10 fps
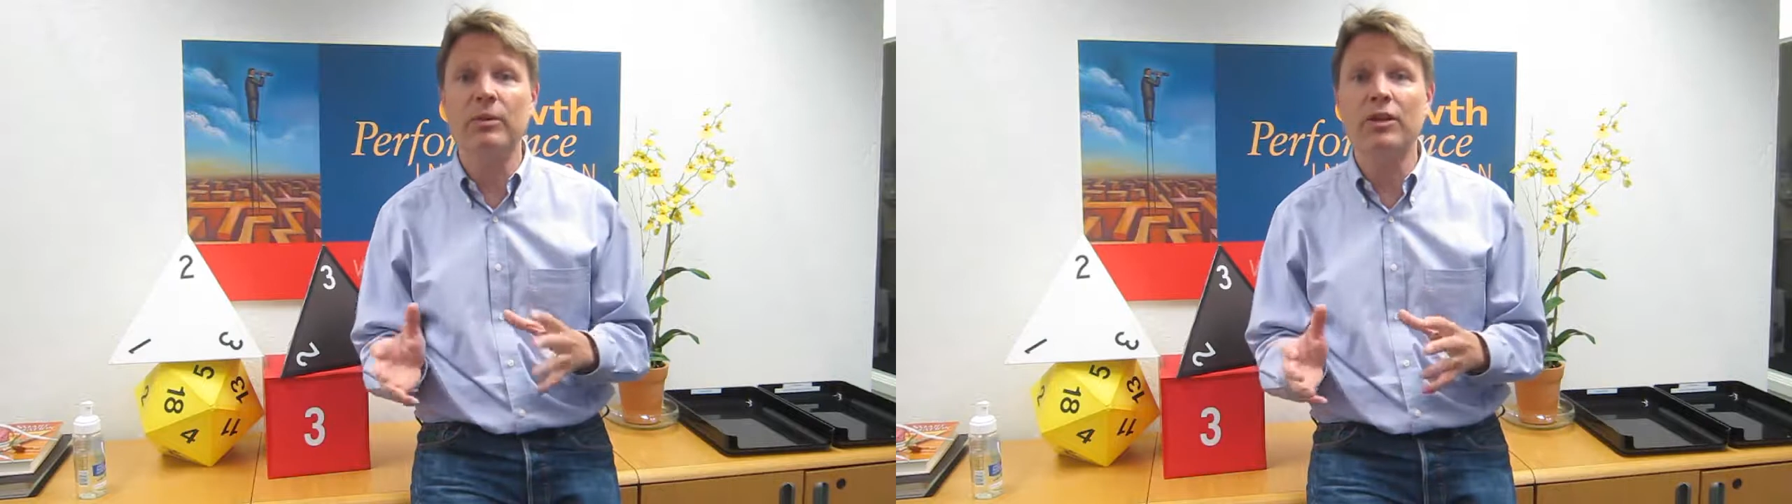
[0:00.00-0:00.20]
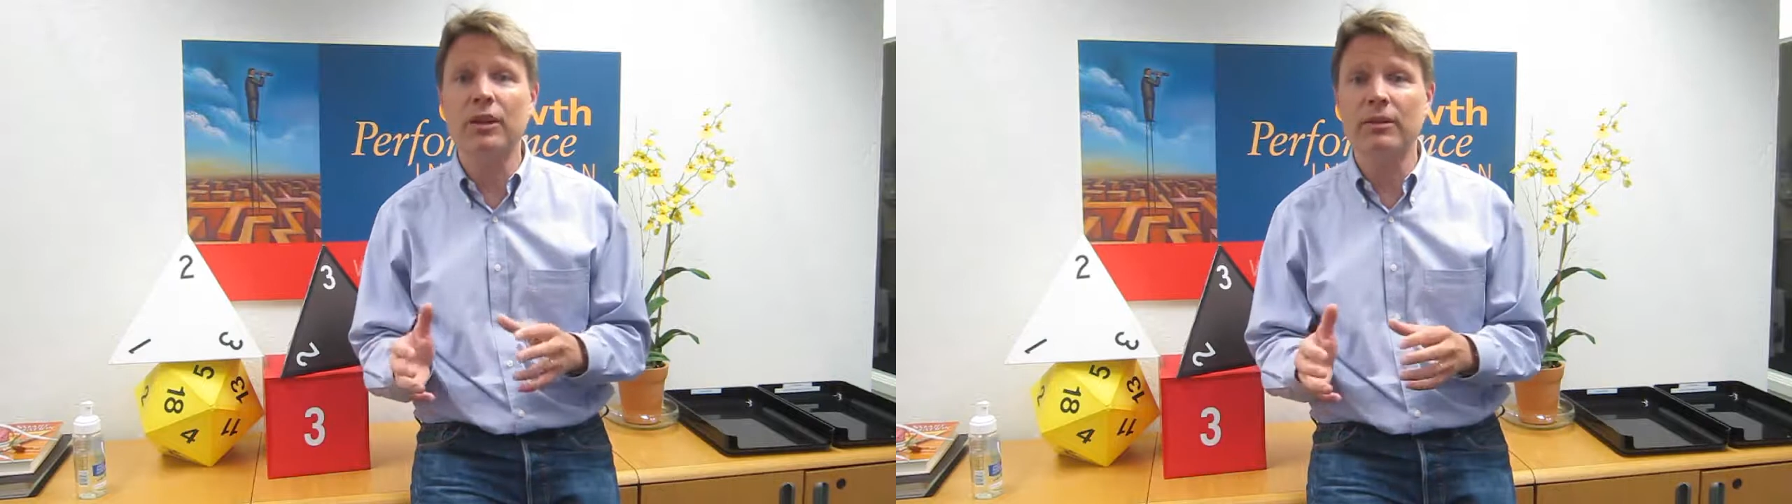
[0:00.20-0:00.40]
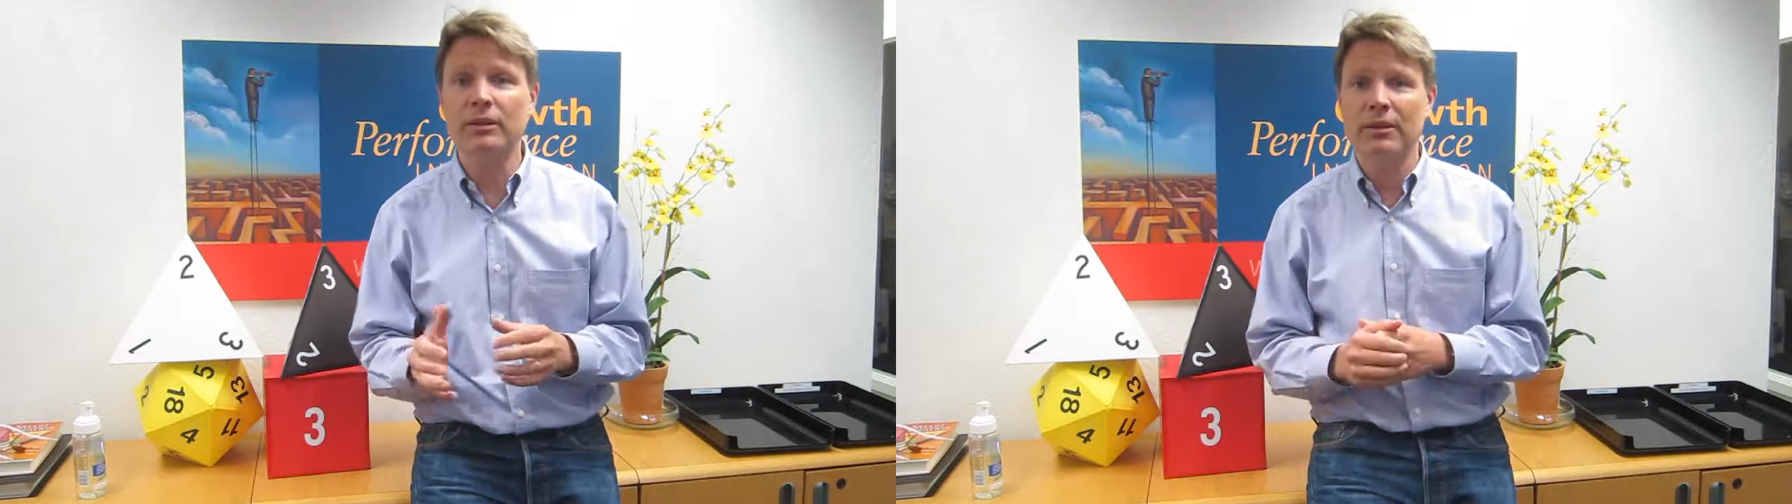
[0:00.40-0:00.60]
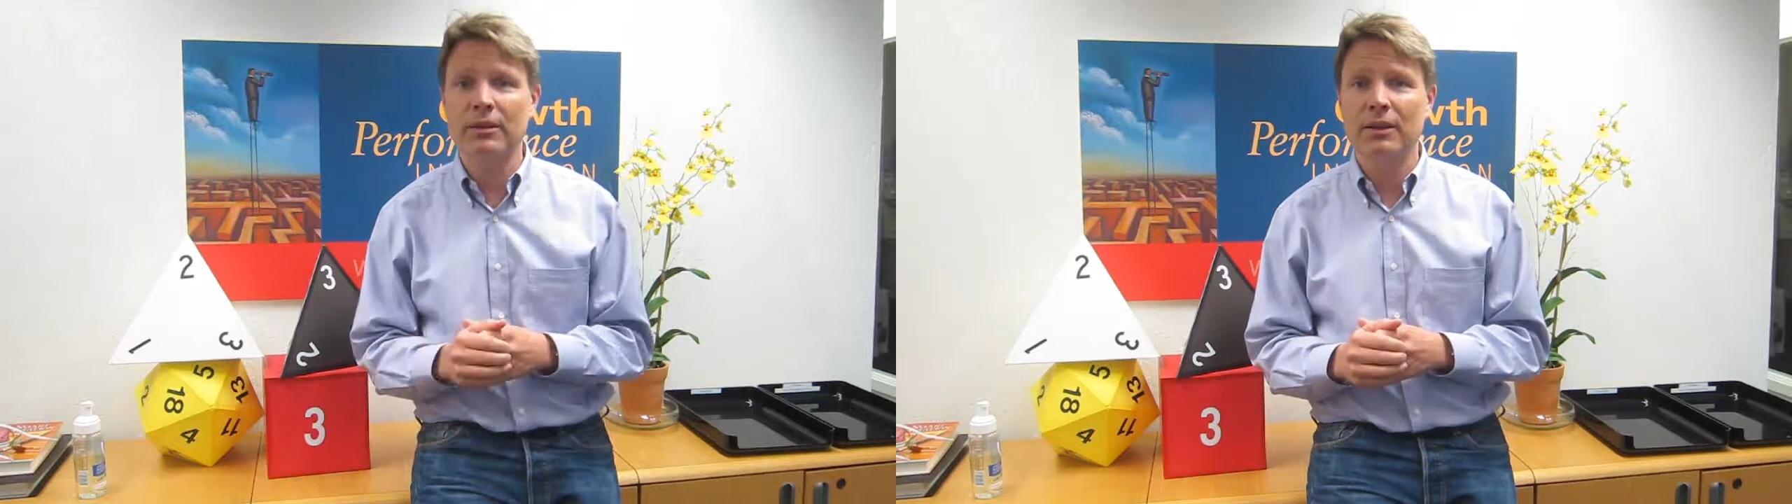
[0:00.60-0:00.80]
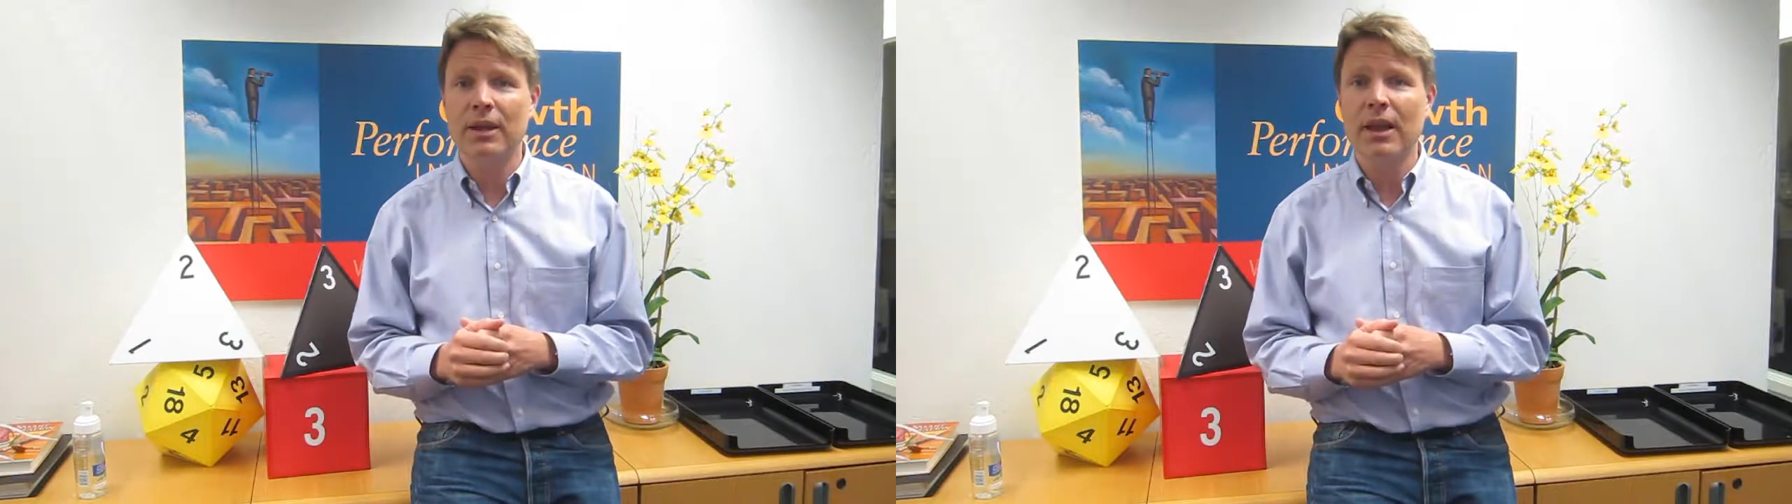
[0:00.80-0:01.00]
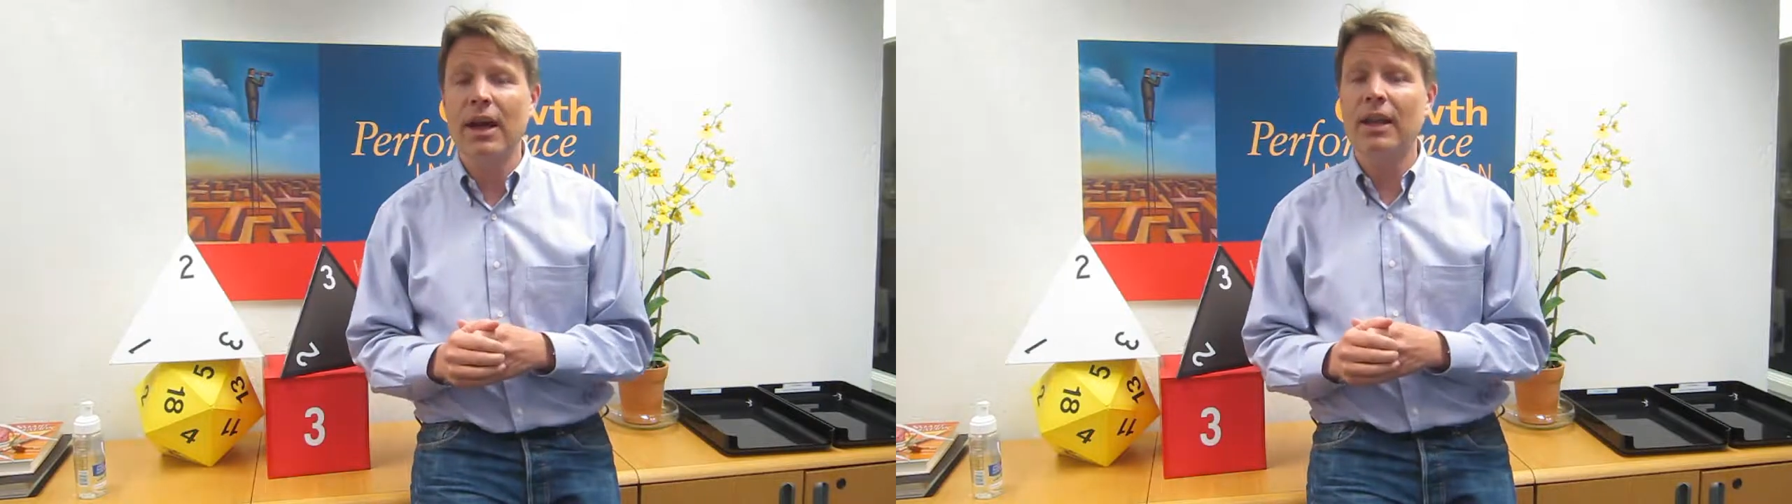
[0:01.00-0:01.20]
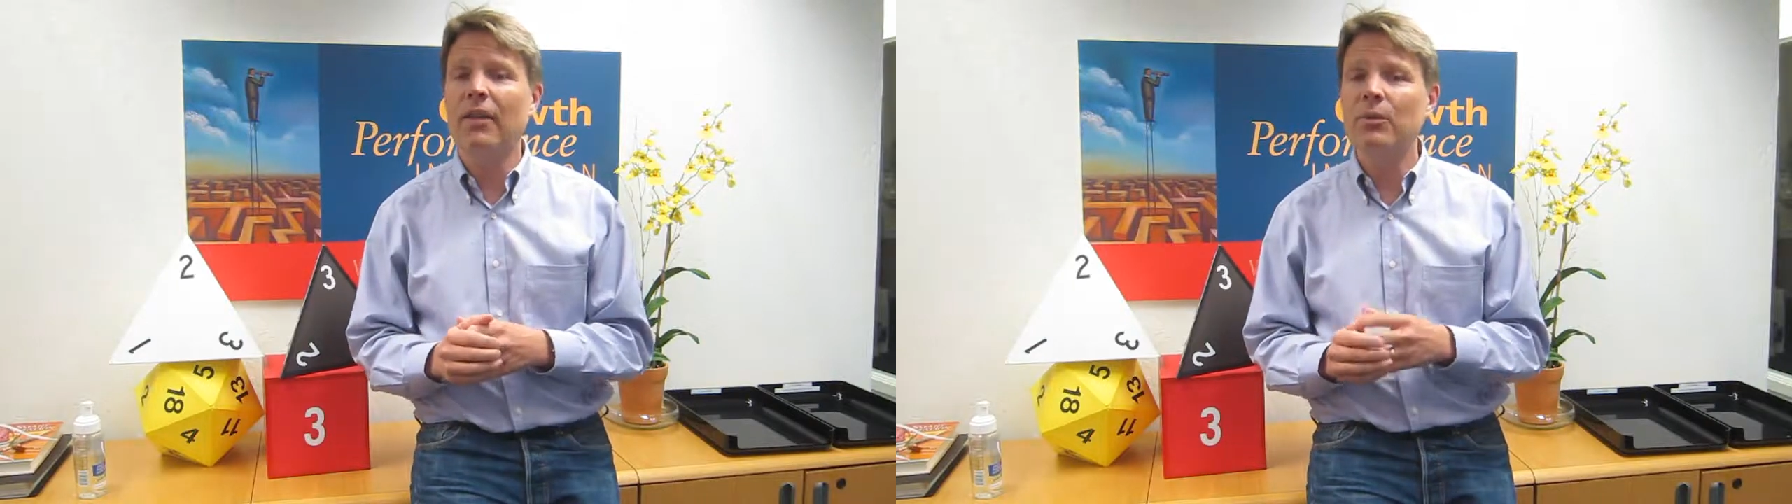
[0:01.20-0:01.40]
each other. Another